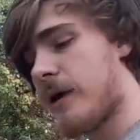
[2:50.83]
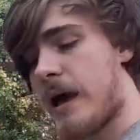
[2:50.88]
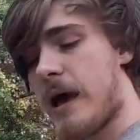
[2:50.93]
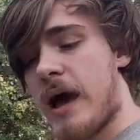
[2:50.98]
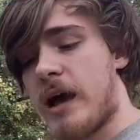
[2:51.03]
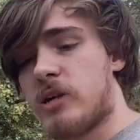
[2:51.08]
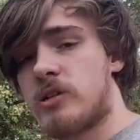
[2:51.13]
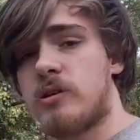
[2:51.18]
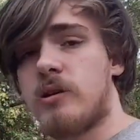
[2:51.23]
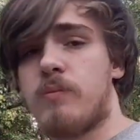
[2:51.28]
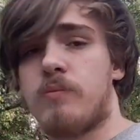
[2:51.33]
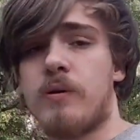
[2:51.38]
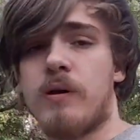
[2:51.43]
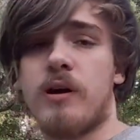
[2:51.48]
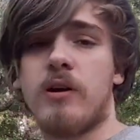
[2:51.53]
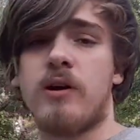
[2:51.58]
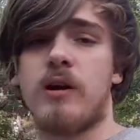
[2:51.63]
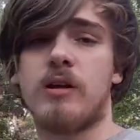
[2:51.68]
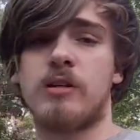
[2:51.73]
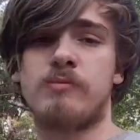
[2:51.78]
actually pretty
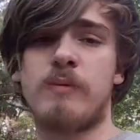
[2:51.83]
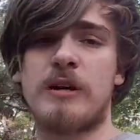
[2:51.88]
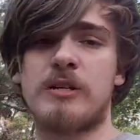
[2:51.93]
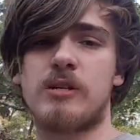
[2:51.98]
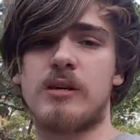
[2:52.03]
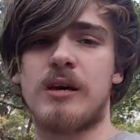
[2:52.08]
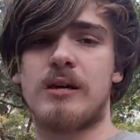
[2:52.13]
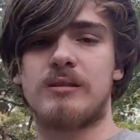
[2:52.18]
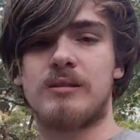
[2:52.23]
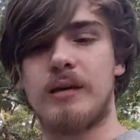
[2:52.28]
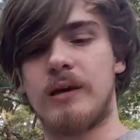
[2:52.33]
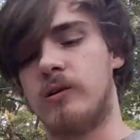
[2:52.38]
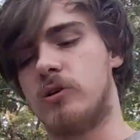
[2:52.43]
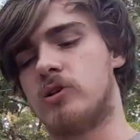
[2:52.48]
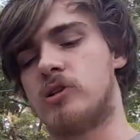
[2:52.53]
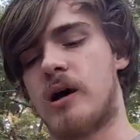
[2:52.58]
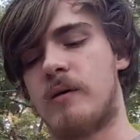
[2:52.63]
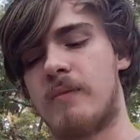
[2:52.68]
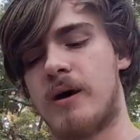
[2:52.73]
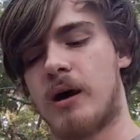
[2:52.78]
good, especially a single
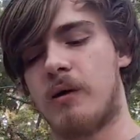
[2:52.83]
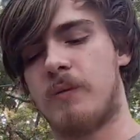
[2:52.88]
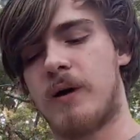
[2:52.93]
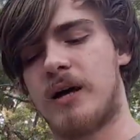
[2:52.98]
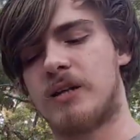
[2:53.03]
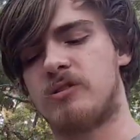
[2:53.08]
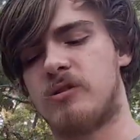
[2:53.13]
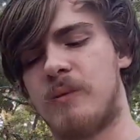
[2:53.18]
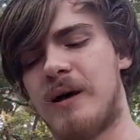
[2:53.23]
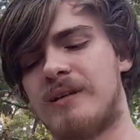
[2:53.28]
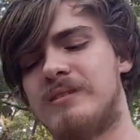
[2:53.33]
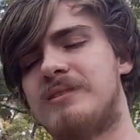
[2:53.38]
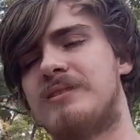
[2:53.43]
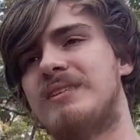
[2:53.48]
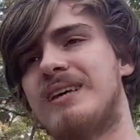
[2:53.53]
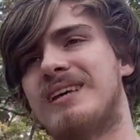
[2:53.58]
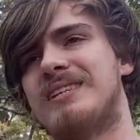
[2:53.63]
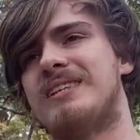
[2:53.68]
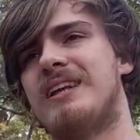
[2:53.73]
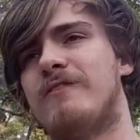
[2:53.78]
shot Mega Blaster, about
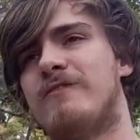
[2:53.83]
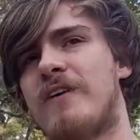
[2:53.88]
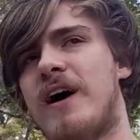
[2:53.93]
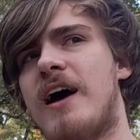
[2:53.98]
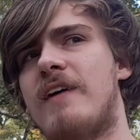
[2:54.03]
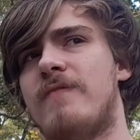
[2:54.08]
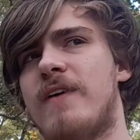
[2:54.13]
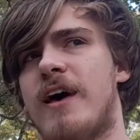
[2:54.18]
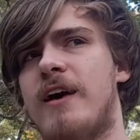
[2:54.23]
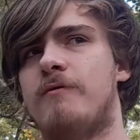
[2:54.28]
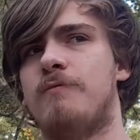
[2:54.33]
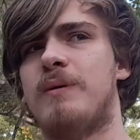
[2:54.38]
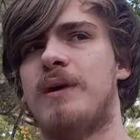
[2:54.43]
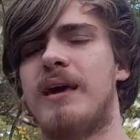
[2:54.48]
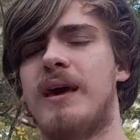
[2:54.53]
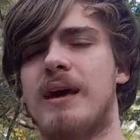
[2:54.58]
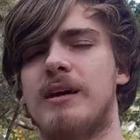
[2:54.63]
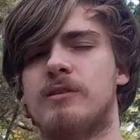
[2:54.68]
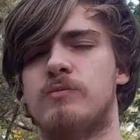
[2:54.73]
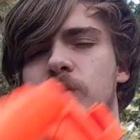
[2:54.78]
65
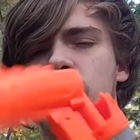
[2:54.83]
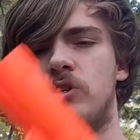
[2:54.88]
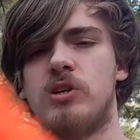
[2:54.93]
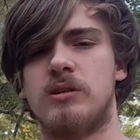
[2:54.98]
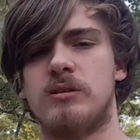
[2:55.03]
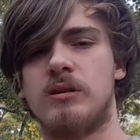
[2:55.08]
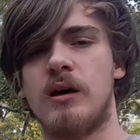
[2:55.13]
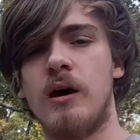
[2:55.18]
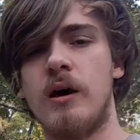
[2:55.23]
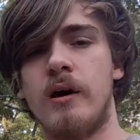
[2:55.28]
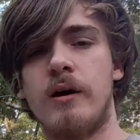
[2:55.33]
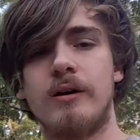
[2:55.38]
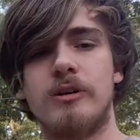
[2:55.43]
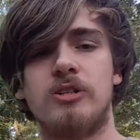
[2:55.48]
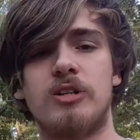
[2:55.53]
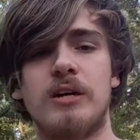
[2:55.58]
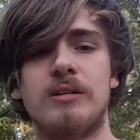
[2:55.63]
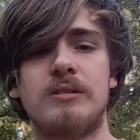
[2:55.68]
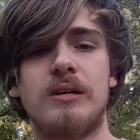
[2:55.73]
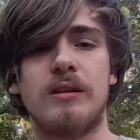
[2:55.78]
FPS, which is
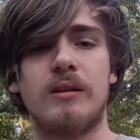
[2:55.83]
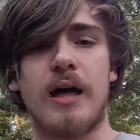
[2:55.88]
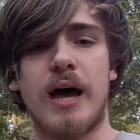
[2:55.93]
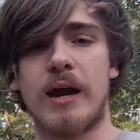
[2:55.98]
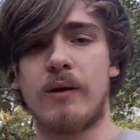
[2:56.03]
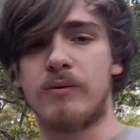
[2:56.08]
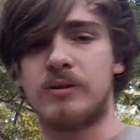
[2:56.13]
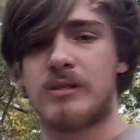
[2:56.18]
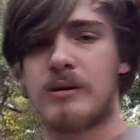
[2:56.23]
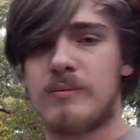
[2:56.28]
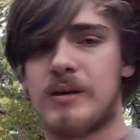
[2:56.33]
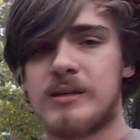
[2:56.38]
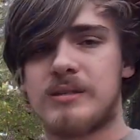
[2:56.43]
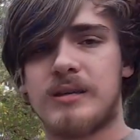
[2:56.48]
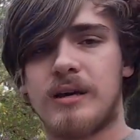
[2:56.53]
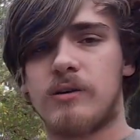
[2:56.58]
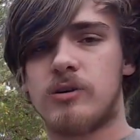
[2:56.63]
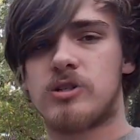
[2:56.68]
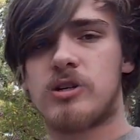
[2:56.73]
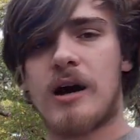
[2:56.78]
just in line with something
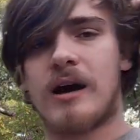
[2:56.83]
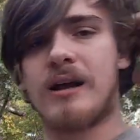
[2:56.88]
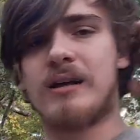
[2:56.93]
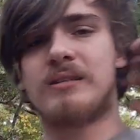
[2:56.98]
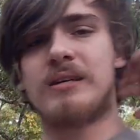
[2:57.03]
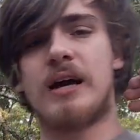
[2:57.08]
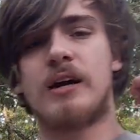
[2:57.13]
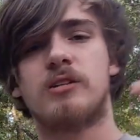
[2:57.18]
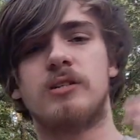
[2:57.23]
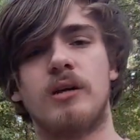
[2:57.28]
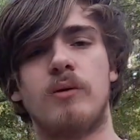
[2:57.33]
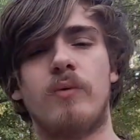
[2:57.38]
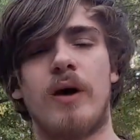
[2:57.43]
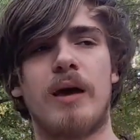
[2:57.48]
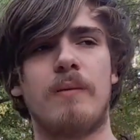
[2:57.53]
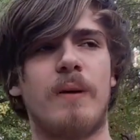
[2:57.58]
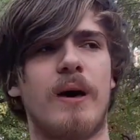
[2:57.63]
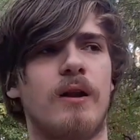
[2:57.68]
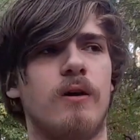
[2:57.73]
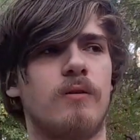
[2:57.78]
single shot. It's actually
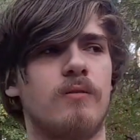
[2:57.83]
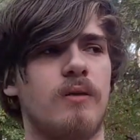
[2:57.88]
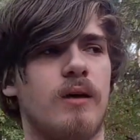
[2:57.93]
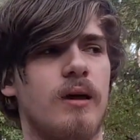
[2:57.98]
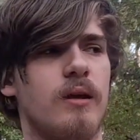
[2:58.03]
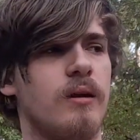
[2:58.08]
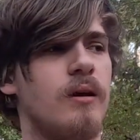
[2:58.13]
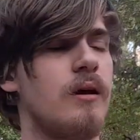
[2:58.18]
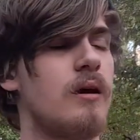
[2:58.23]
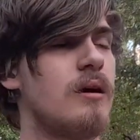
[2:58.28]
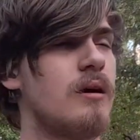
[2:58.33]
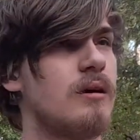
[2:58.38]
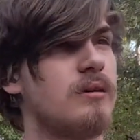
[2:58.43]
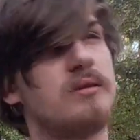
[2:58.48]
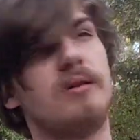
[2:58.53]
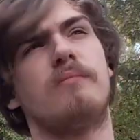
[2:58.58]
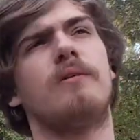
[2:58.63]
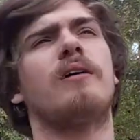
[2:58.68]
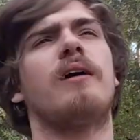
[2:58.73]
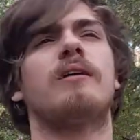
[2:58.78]
way better than
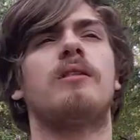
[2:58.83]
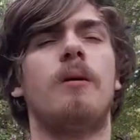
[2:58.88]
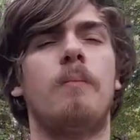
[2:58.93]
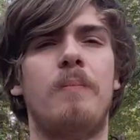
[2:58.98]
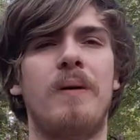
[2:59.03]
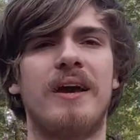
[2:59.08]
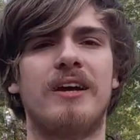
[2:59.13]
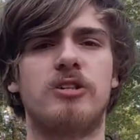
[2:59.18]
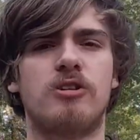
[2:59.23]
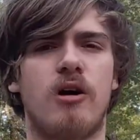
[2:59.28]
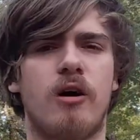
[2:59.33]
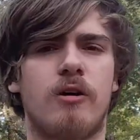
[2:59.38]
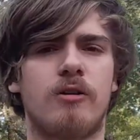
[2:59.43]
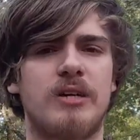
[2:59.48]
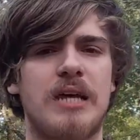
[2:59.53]
something like the Big Shock or